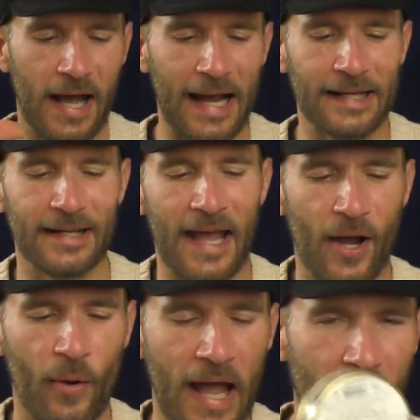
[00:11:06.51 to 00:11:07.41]
I
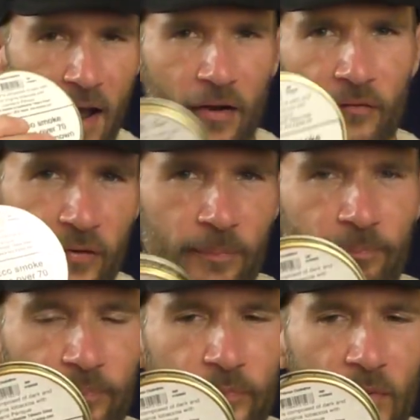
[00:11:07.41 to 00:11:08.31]
now have
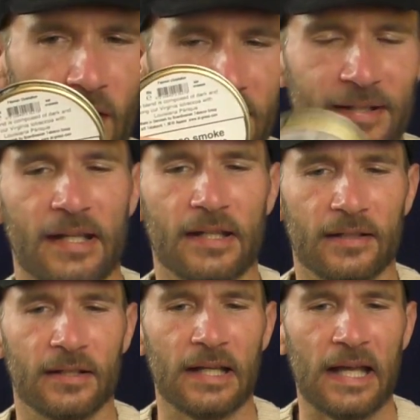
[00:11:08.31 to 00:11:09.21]
a
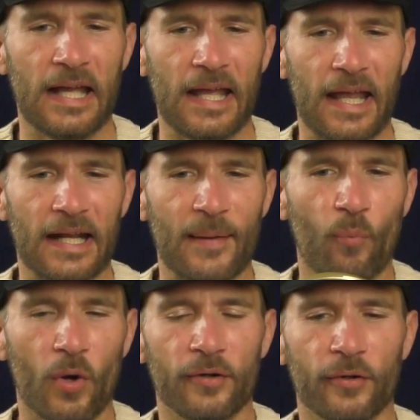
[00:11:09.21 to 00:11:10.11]
tin and
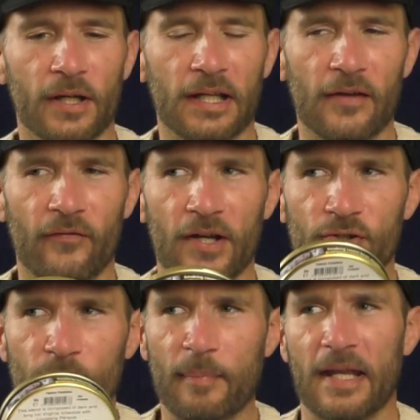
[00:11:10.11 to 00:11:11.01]
I'm wondering if I
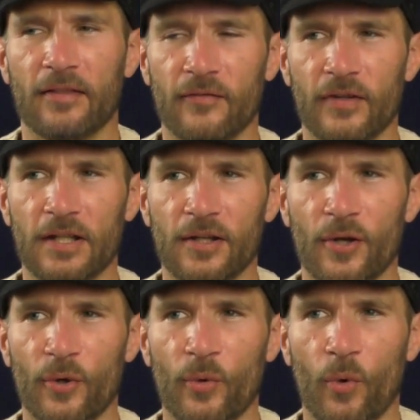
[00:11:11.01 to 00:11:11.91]
should make the
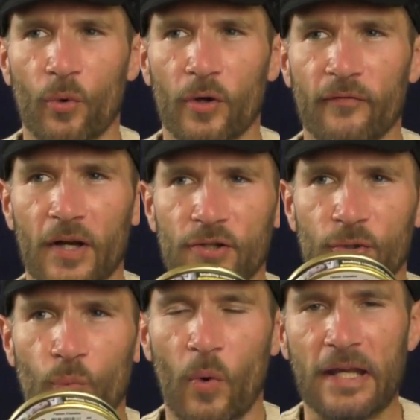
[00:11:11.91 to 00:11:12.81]
video or if I
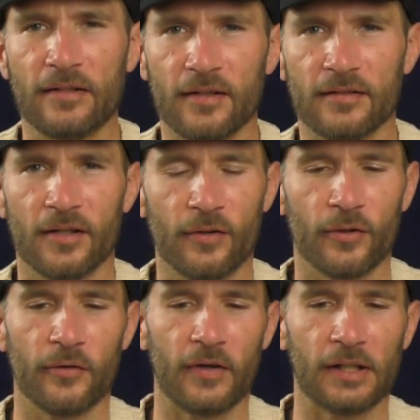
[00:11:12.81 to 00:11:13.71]
should wait until
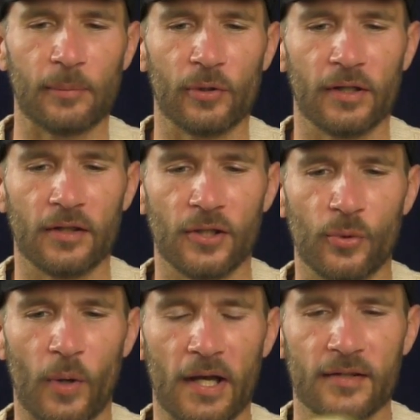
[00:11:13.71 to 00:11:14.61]
they're available in the
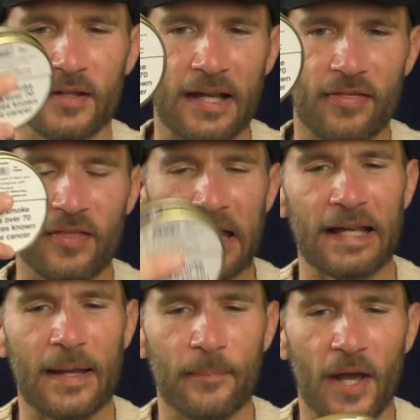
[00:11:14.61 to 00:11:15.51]
US. I think
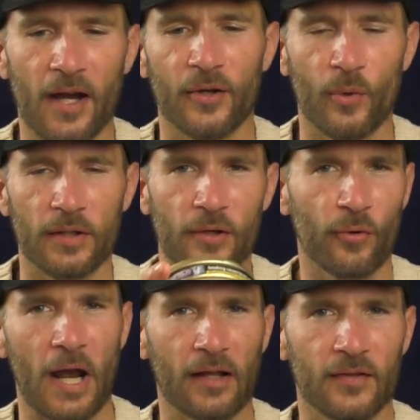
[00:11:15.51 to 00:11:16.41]
I'm not going to
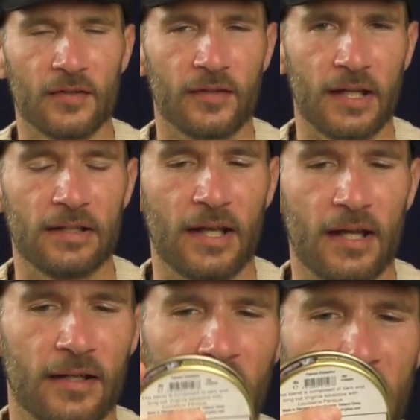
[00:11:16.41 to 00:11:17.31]
crack this tin
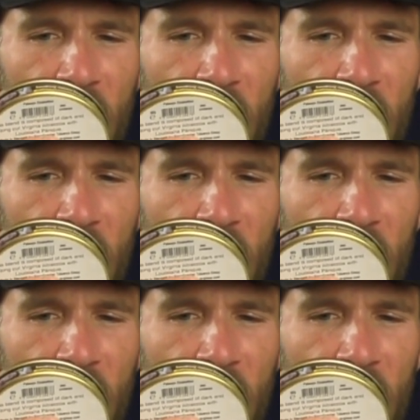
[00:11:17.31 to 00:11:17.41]
yet.